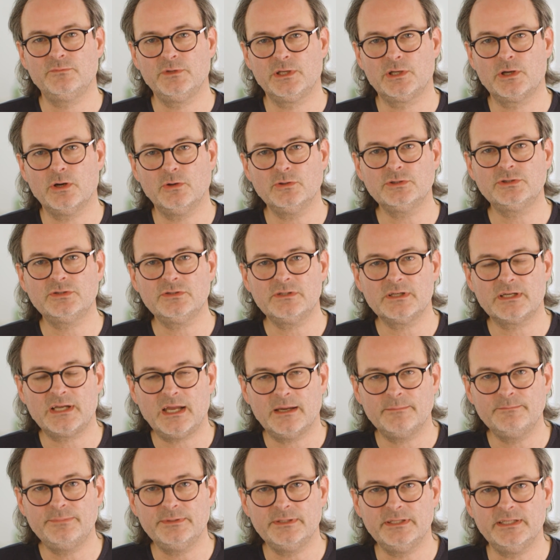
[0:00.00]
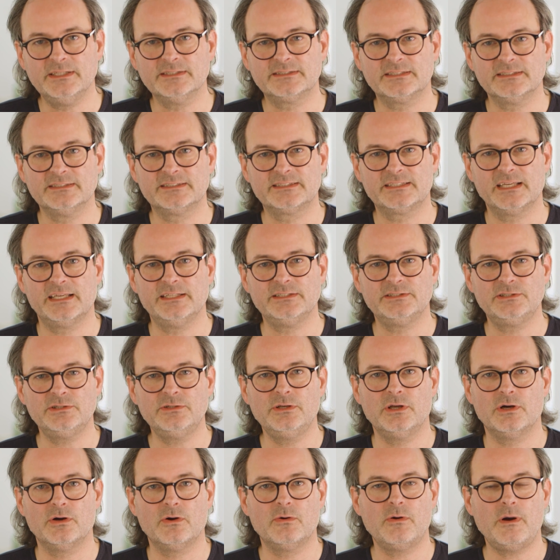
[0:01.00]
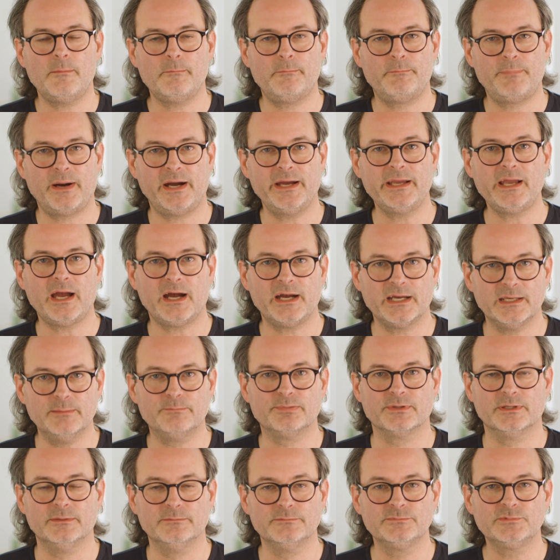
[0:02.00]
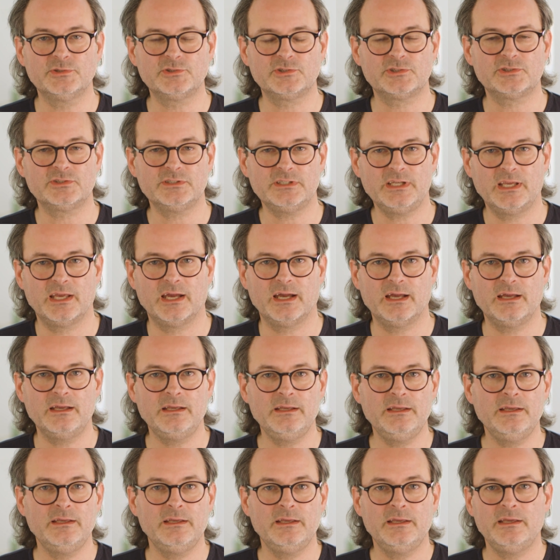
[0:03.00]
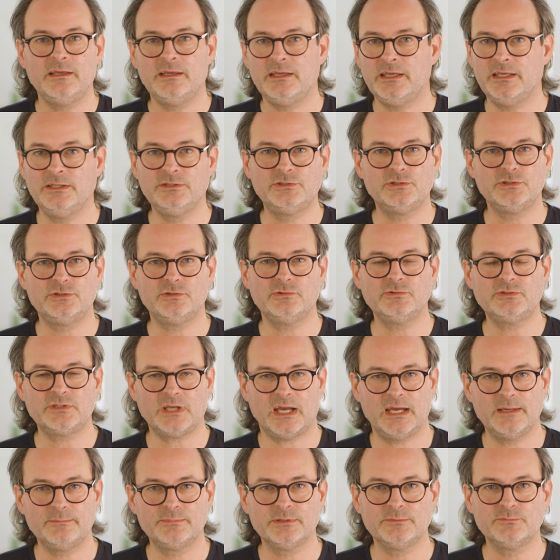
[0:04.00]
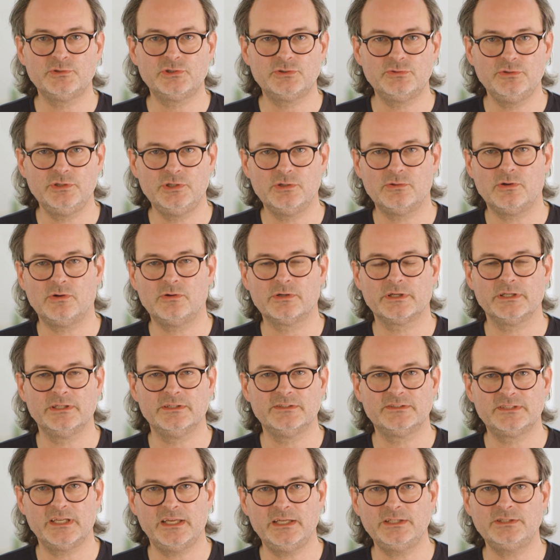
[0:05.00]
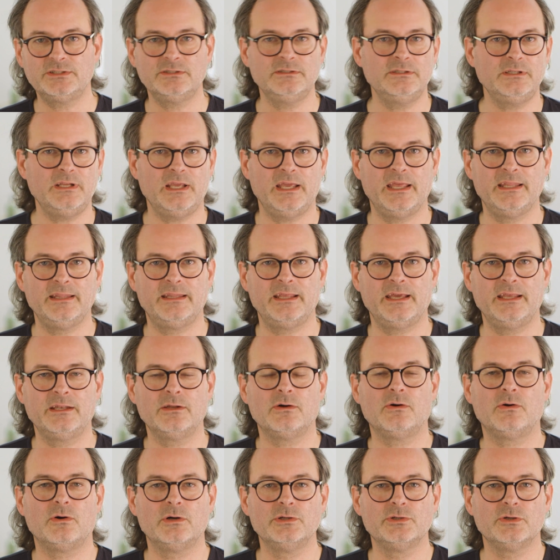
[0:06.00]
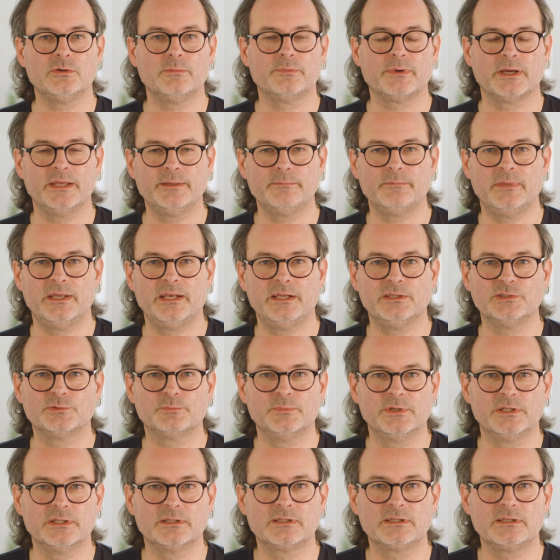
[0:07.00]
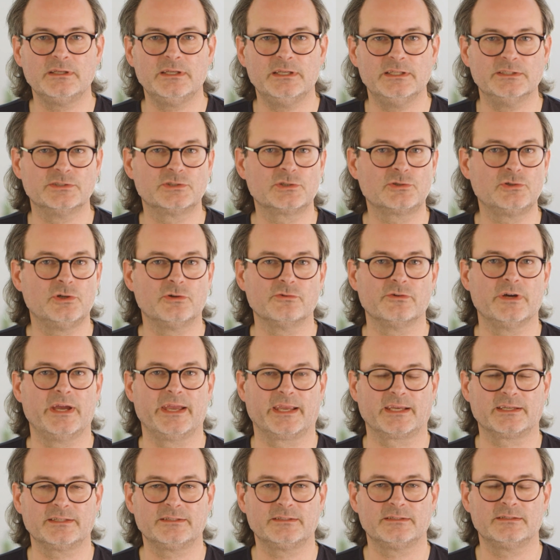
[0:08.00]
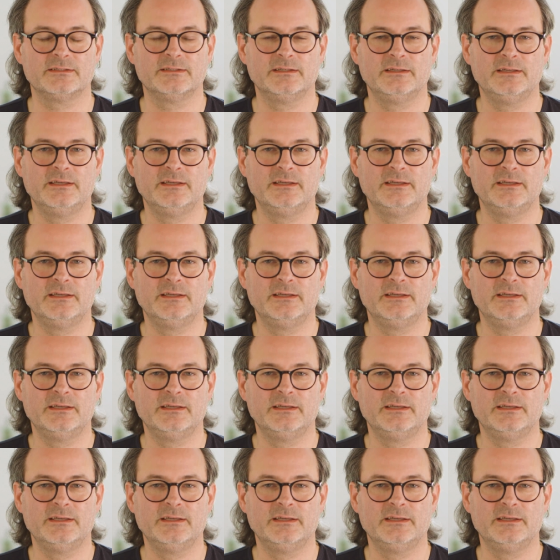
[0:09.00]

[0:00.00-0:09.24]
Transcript: go to the companies and says, buy iBrams, introduce iBrams to your organization, and then all your brand management is correct.